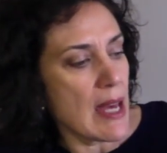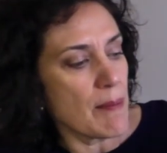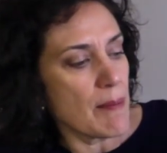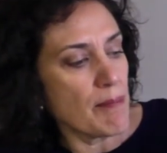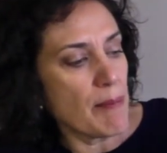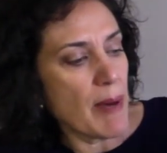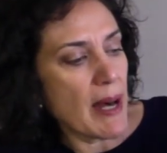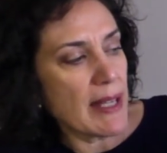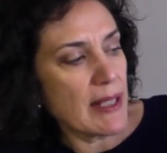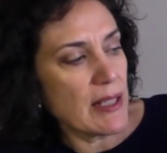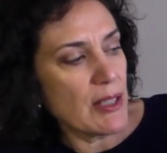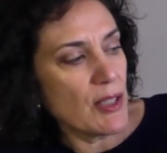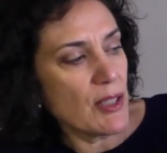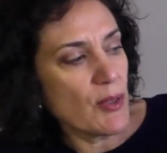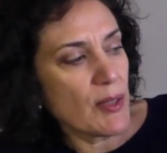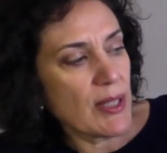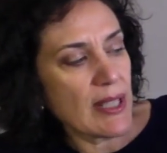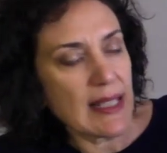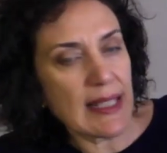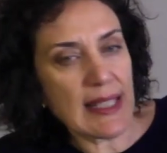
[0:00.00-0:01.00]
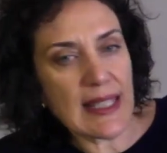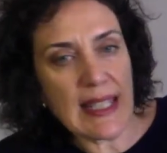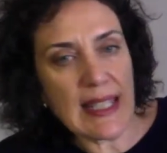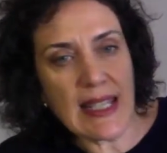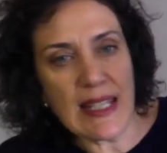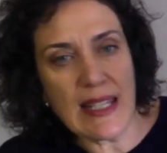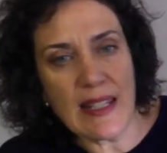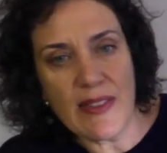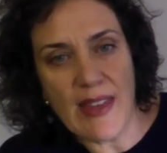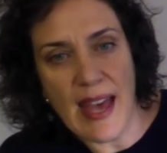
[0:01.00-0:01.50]
But you can
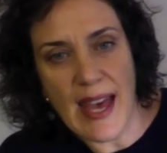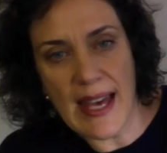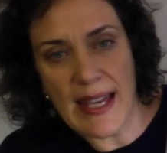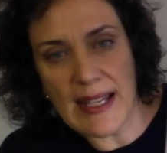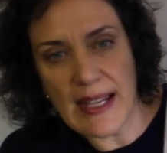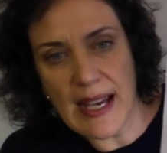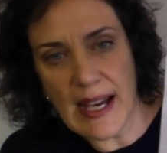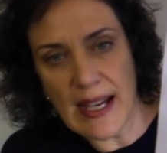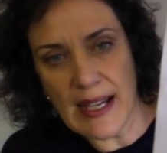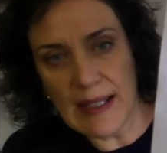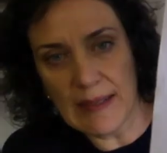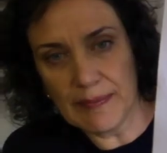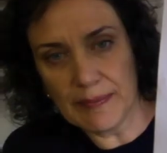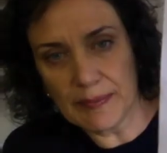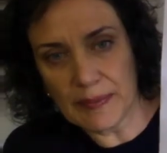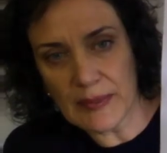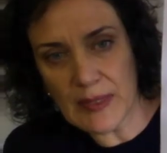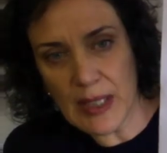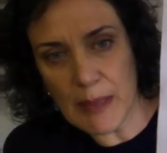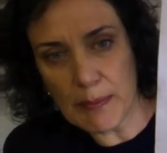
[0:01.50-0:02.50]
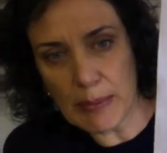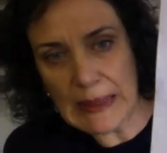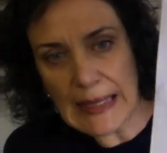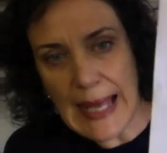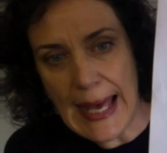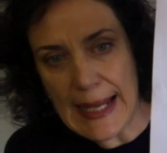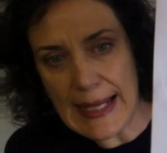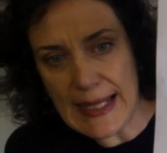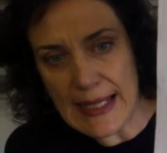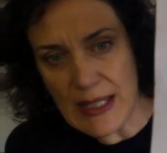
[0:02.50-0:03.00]
see that the
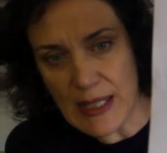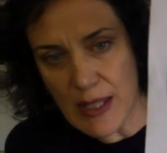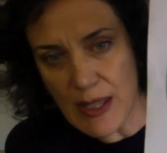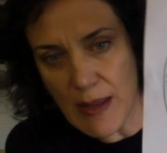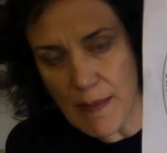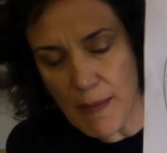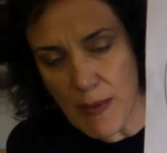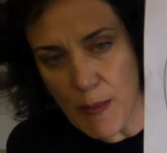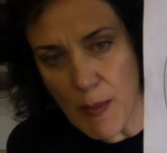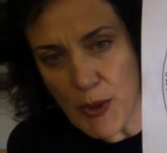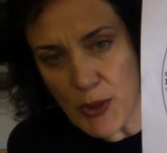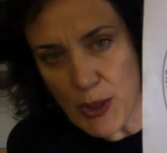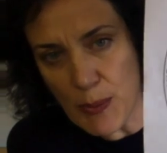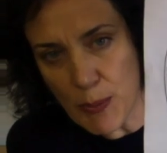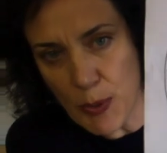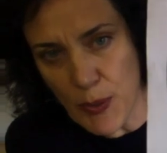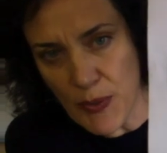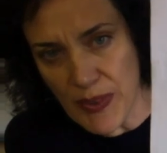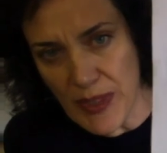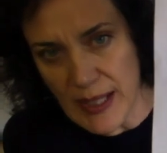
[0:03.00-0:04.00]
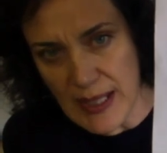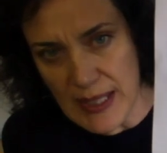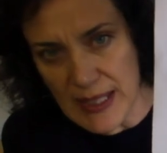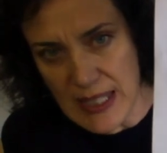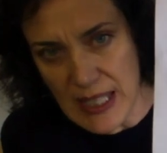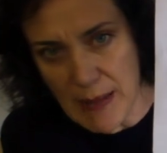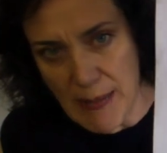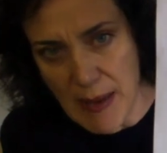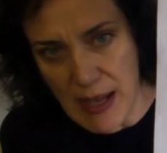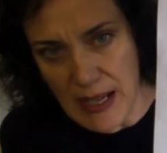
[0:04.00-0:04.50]
planets, the most important thing to
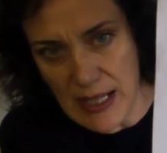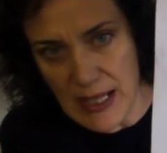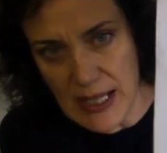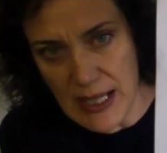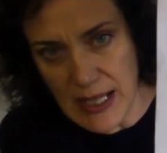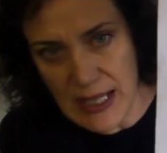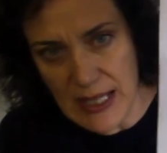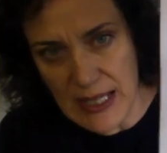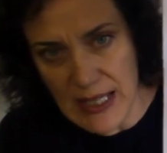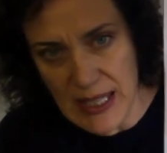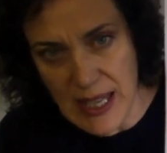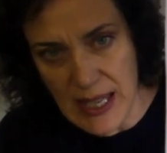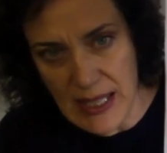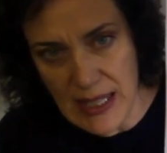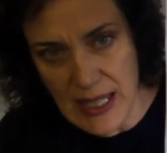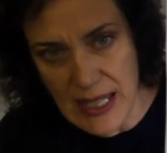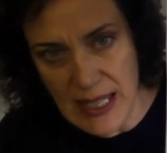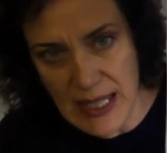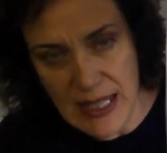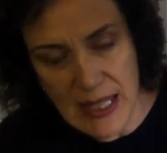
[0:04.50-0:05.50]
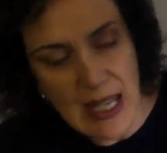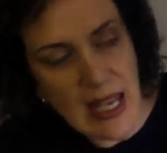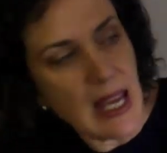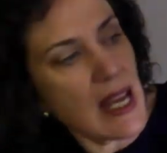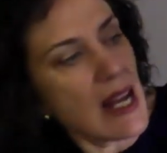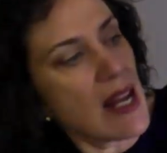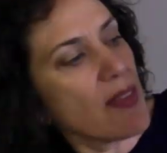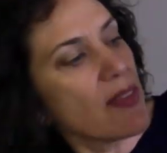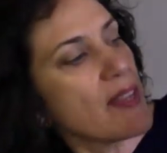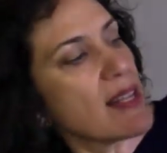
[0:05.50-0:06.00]
see about it is that these
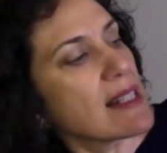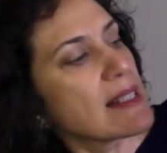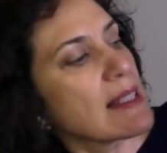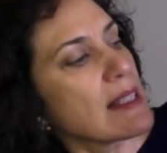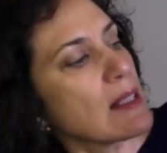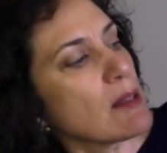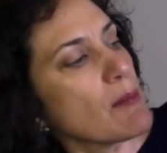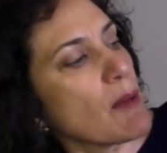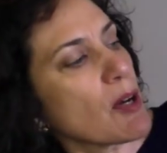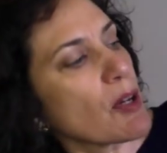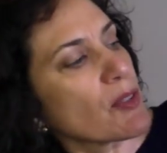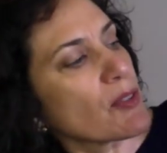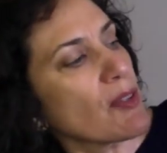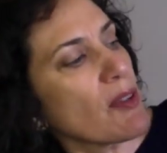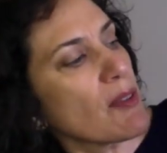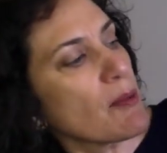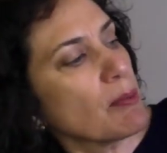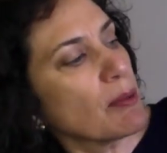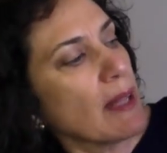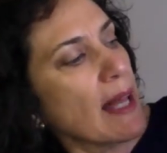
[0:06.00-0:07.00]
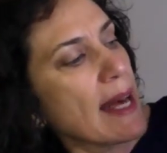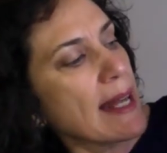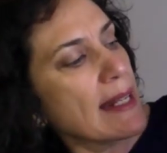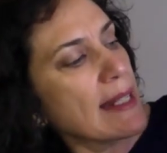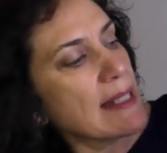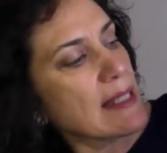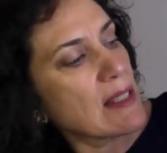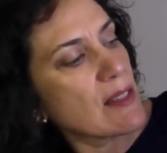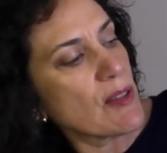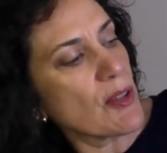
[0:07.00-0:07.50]
little marks are the
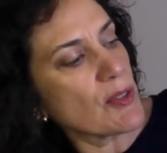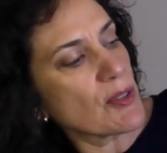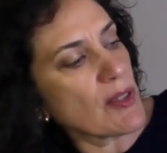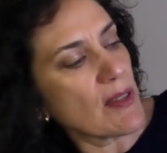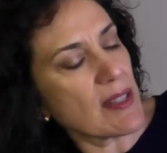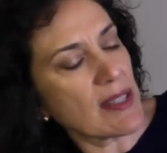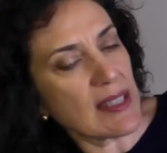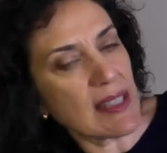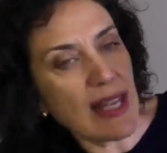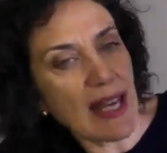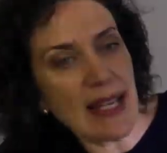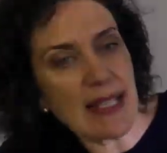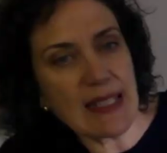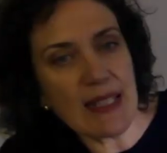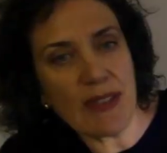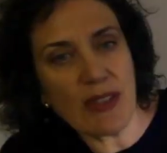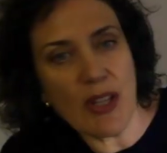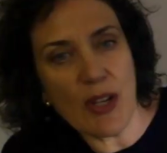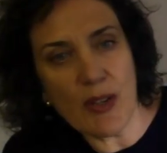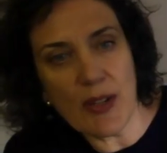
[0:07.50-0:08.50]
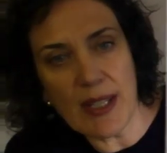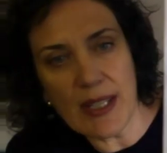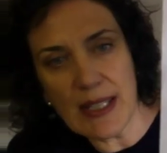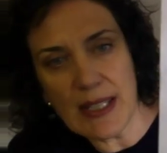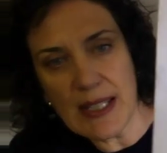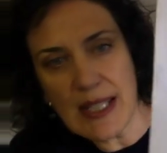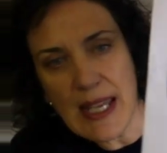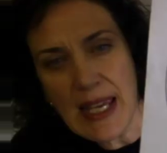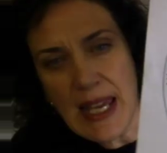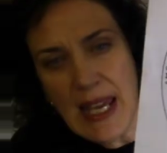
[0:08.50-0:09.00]
planets. Those are the signs that they're in.